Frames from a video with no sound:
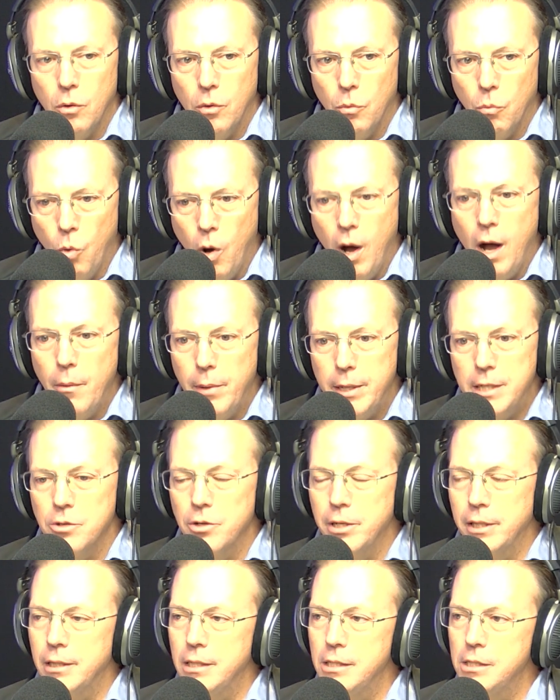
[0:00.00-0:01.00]
Mm. Why are we
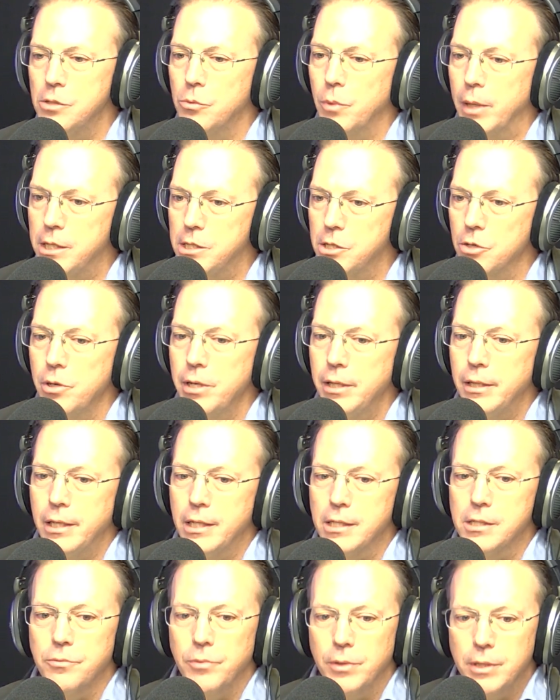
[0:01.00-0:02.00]
doing this? We're doing
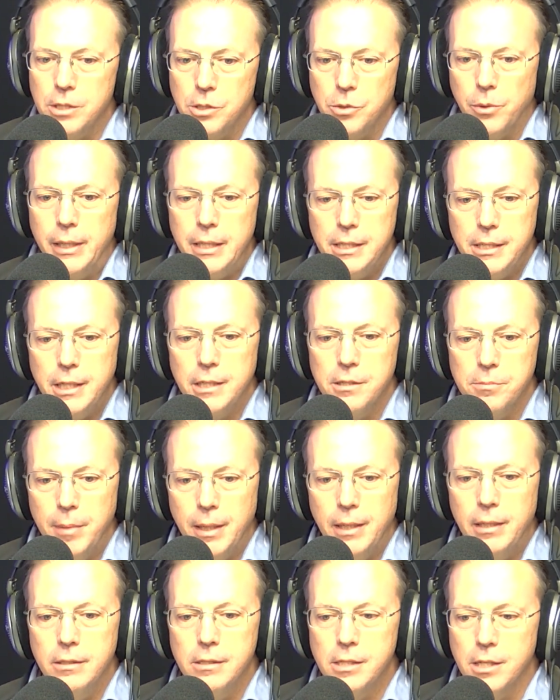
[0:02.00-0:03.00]
this for the 26
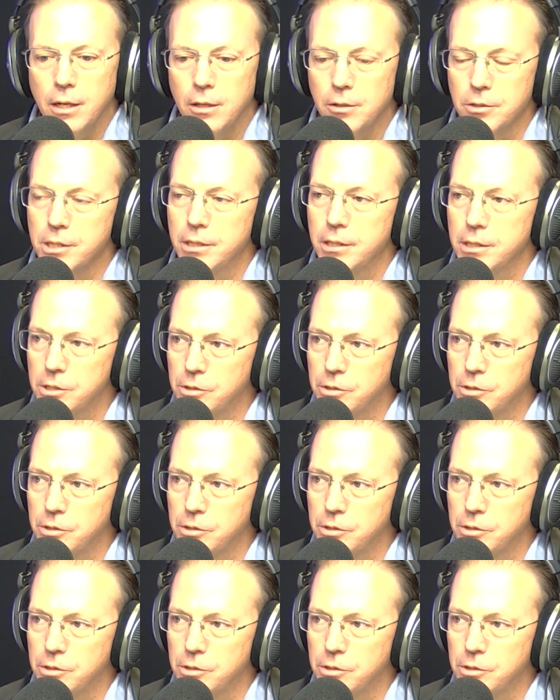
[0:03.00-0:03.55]
million souls in